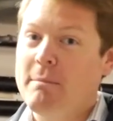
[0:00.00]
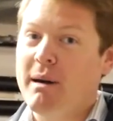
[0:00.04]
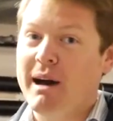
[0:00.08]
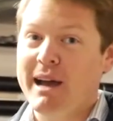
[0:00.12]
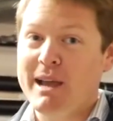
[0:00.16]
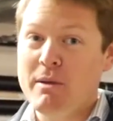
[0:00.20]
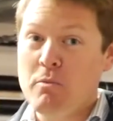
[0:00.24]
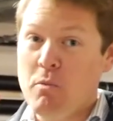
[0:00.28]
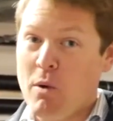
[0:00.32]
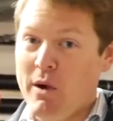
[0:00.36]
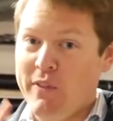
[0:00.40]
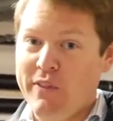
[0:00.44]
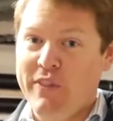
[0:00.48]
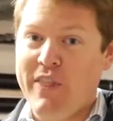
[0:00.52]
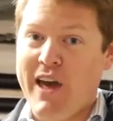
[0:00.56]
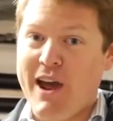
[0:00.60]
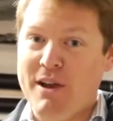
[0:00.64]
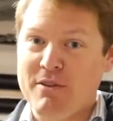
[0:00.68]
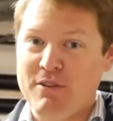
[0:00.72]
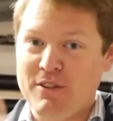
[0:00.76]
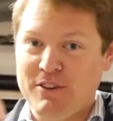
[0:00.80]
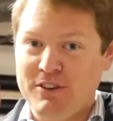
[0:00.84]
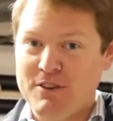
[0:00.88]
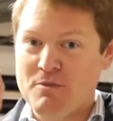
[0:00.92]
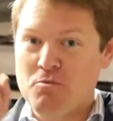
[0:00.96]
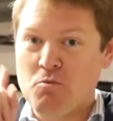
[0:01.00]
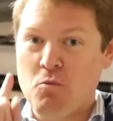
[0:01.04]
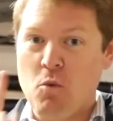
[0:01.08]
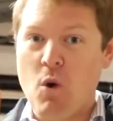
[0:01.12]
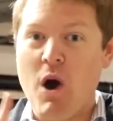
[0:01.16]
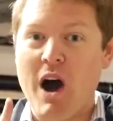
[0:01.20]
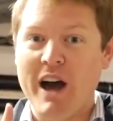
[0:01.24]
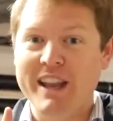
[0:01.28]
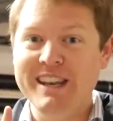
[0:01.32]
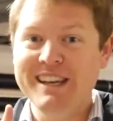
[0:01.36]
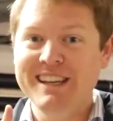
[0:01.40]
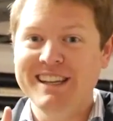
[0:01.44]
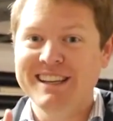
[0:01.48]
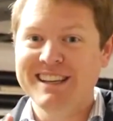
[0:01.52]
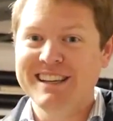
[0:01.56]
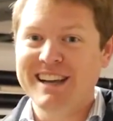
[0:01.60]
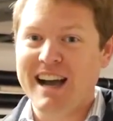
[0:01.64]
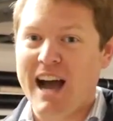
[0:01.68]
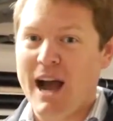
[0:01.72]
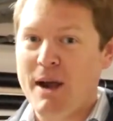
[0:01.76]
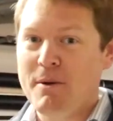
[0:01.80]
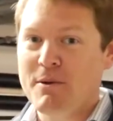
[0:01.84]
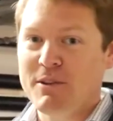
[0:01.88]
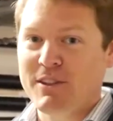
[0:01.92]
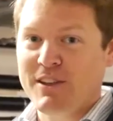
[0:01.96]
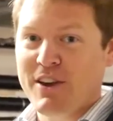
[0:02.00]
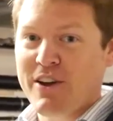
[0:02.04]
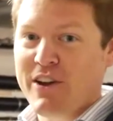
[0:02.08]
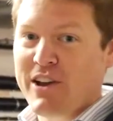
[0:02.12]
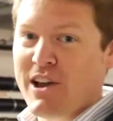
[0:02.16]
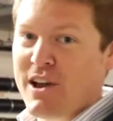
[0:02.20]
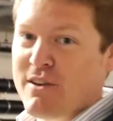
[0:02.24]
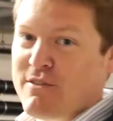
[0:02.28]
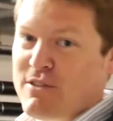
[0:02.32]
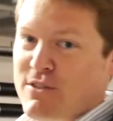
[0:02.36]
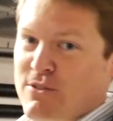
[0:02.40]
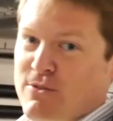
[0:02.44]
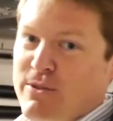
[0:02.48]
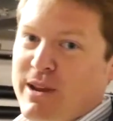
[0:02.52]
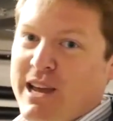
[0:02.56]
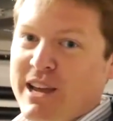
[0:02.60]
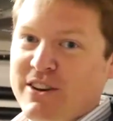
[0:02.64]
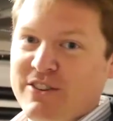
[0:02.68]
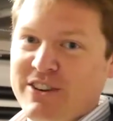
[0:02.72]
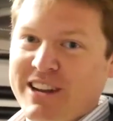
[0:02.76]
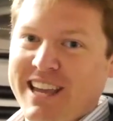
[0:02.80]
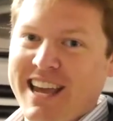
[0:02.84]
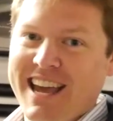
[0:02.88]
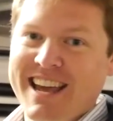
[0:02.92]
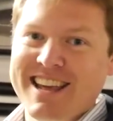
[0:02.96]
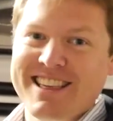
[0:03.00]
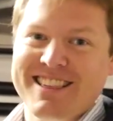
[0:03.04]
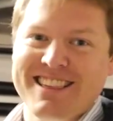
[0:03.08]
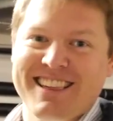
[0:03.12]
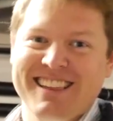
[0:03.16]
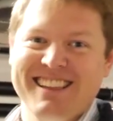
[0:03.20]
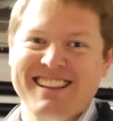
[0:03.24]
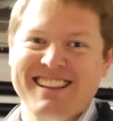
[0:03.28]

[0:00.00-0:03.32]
By 1,001, I was going over 300 Ks.